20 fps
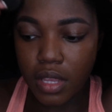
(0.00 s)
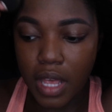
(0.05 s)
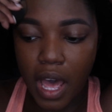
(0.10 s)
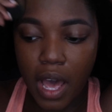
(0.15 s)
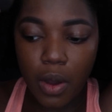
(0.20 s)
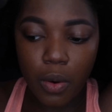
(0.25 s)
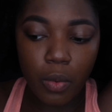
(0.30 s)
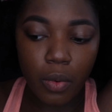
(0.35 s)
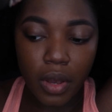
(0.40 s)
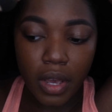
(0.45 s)

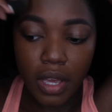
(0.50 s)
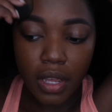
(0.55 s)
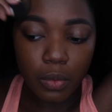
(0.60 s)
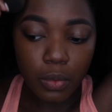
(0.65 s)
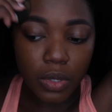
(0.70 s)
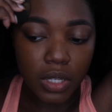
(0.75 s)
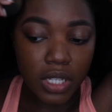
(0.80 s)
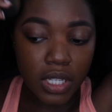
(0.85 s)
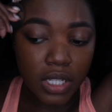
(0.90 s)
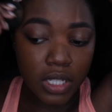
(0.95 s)
that one
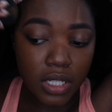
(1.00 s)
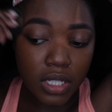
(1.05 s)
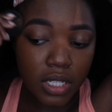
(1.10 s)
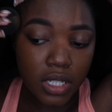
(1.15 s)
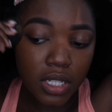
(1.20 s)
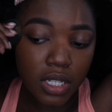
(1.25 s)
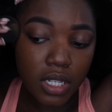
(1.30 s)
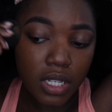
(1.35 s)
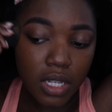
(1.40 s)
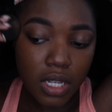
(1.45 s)

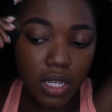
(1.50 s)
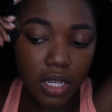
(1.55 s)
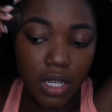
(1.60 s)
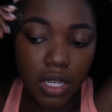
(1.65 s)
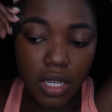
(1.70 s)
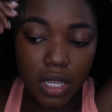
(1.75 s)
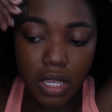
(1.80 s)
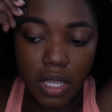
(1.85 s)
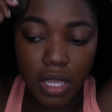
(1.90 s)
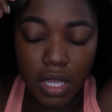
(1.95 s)
was
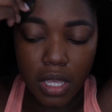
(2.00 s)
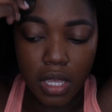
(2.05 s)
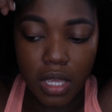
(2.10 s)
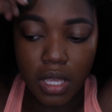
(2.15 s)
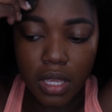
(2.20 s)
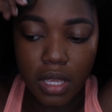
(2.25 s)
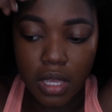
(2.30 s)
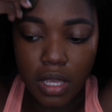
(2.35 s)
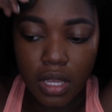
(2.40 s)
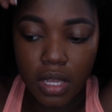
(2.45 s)

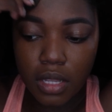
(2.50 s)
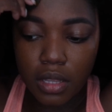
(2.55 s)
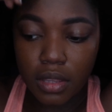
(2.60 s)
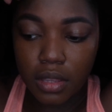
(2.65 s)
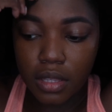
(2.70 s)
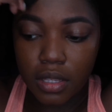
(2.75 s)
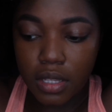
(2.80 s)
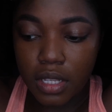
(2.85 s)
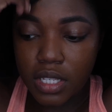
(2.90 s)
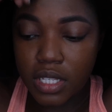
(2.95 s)

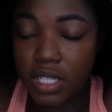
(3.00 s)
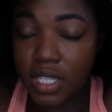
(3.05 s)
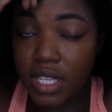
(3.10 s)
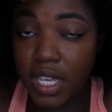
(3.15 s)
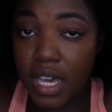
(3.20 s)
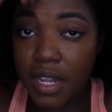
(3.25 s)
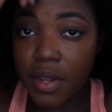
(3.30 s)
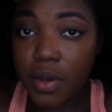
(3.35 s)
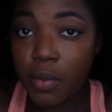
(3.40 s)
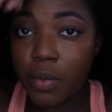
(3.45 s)
this
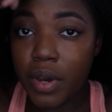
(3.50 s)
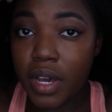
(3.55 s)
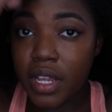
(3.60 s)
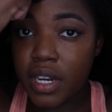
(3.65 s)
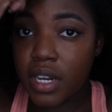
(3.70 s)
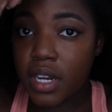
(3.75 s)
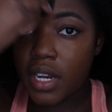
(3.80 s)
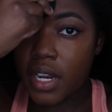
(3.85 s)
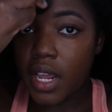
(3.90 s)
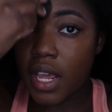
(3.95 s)
Sienna
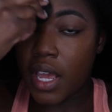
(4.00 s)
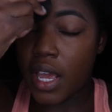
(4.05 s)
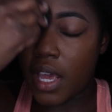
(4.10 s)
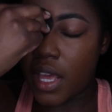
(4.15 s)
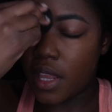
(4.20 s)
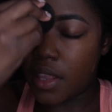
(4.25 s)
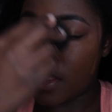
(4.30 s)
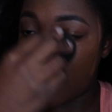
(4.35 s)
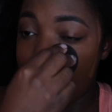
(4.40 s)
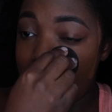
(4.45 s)
one,
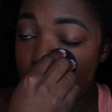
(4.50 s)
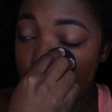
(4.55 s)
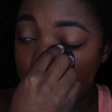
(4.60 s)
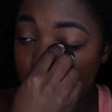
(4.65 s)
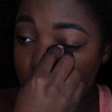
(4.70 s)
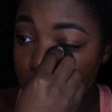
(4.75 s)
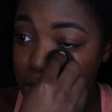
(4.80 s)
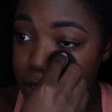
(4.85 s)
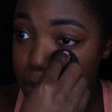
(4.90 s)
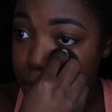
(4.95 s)
and that
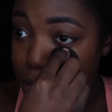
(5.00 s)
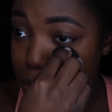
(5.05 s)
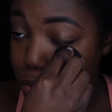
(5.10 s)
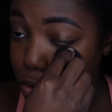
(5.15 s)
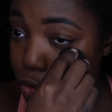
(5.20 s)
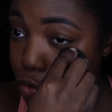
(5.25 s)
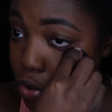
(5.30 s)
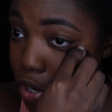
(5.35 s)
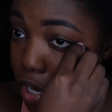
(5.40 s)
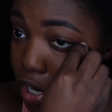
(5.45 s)
one was
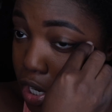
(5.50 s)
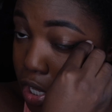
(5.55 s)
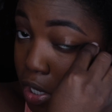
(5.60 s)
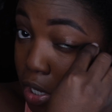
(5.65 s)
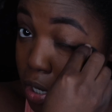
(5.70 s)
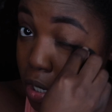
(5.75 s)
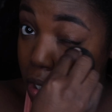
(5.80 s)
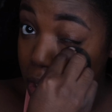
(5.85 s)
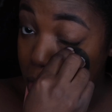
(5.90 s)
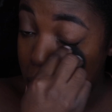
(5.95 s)

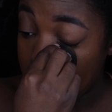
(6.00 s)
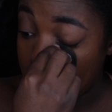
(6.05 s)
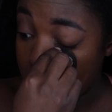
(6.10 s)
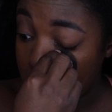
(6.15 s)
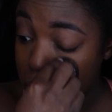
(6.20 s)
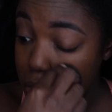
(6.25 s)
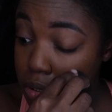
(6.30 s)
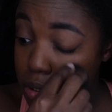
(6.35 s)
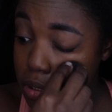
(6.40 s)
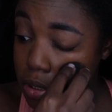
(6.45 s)
pretty
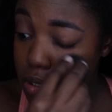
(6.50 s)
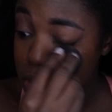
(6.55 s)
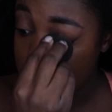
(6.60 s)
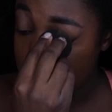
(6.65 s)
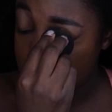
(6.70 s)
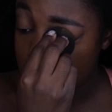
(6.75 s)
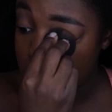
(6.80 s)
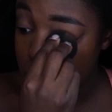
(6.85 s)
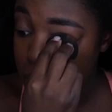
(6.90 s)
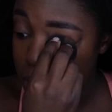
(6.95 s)

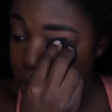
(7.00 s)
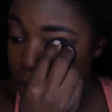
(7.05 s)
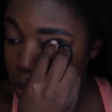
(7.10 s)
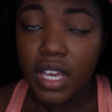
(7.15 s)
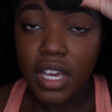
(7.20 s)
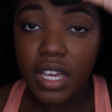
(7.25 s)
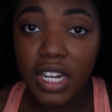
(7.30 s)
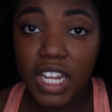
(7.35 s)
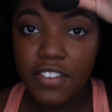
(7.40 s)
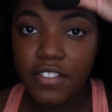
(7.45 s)
close.
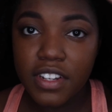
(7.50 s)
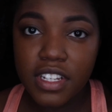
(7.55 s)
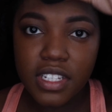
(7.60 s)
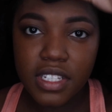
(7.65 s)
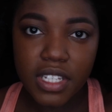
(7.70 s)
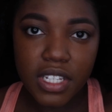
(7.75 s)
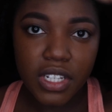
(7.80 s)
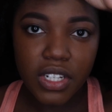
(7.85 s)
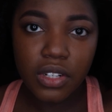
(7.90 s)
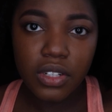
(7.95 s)
And even
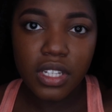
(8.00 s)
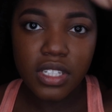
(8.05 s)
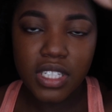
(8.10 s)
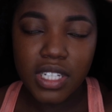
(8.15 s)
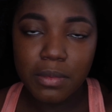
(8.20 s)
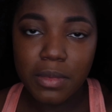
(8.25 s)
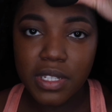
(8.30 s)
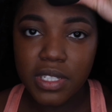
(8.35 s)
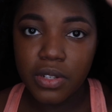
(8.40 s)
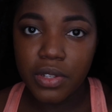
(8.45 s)
still, it
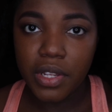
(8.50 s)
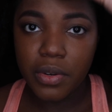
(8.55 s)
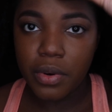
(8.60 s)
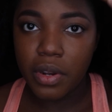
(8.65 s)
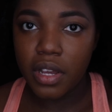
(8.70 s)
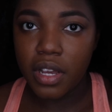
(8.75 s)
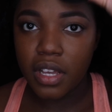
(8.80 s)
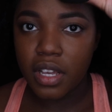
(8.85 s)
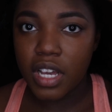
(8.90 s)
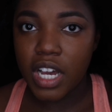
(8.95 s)
seemed as though there
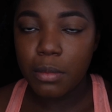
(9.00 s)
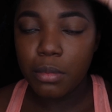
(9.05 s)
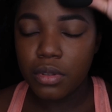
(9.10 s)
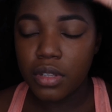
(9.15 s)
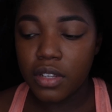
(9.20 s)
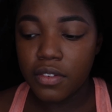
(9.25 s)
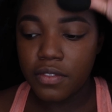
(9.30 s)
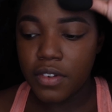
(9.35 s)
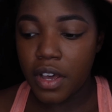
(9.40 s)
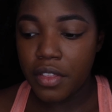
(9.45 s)
were a
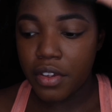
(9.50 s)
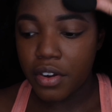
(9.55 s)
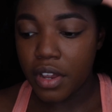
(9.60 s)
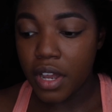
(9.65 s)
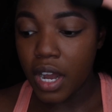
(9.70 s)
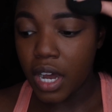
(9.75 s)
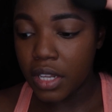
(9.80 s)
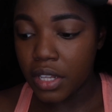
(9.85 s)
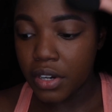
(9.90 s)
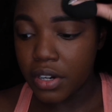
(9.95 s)
couple of other
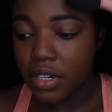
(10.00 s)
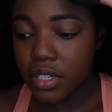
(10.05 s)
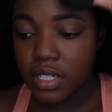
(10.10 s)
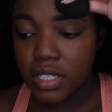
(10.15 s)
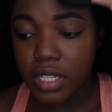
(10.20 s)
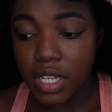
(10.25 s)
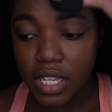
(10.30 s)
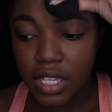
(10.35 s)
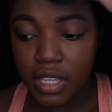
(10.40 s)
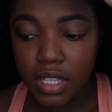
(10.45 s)

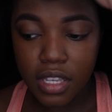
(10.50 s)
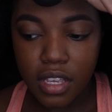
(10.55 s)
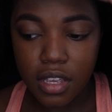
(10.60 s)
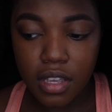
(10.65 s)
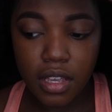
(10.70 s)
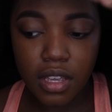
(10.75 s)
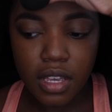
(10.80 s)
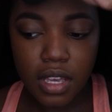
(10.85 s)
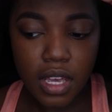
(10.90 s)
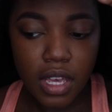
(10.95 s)
colors in
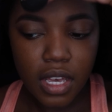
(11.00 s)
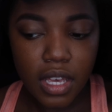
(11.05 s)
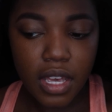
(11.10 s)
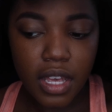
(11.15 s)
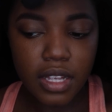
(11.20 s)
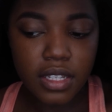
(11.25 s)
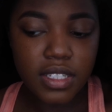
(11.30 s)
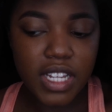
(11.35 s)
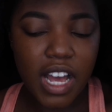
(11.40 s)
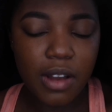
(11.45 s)
the
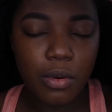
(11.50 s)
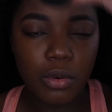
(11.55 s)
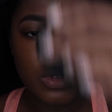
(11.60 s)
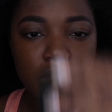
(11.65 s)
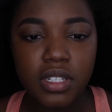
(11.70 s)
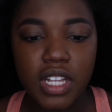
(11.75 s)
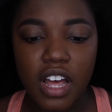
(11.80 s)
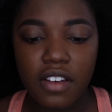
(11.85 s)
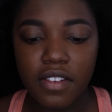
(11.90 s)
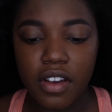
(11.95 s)
Can't Stop
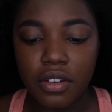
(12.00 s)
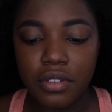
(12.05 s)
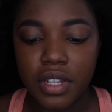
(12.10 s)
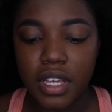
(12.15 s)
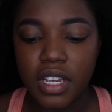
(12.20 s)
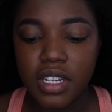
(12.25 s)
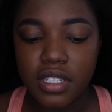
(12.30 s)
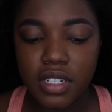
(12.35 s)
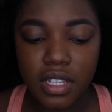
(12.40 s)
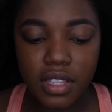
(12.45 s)
Won't Stop
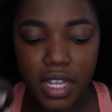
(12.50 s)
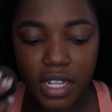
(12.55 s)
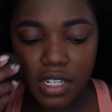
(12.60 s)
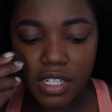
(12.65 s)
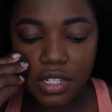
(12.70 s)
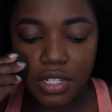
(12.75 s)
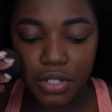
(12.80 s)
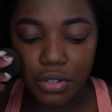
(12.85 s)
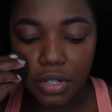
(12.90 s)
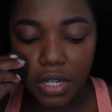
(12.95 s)
foundation that
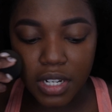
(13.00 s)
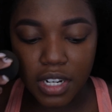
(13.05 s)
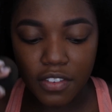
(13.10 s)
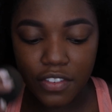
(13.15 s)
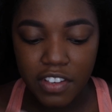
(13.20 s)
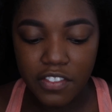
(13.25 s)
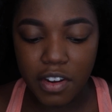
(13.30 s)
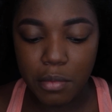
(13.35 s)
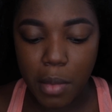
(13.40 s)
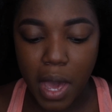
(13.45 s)
still could
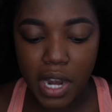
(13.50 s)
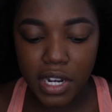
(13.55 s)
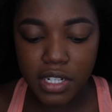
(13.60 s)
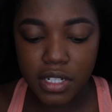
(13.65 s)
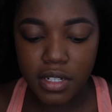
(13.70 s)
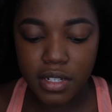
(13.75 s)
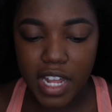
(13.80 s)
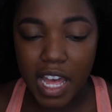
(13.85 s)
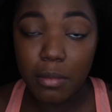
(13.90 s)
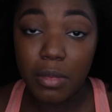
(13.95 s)
have even
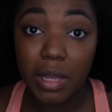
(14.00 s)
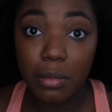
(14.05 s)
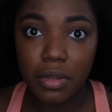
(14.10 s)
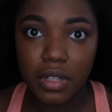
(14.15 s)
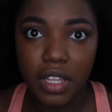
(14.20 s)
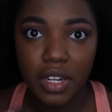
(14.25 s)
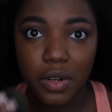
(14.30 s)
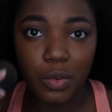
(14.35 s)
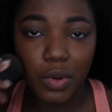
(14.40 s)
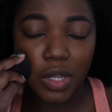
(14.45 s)
matched that
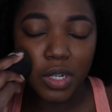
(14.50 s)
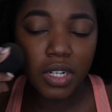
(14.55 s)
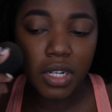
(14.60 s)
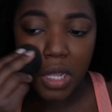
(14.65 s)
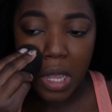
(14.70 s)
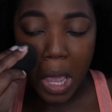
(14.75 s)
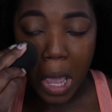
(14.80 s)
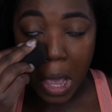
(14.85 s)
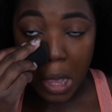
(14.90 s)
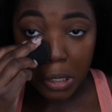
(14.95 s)
Maybelline one.
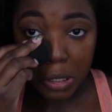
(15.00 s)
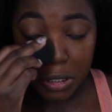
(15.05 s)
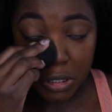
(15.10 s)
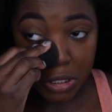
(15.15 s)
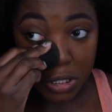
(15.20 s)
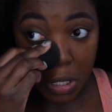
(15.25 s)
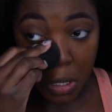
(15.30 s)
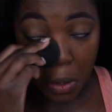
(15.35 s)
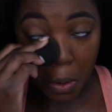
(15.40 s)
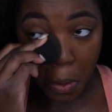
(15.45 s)

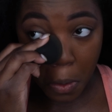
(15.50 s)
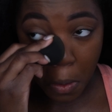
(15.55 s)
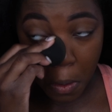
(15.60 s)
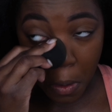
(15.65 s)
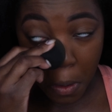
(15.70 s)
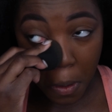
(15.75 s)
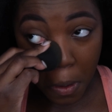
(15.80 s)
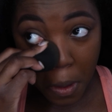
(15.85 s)
So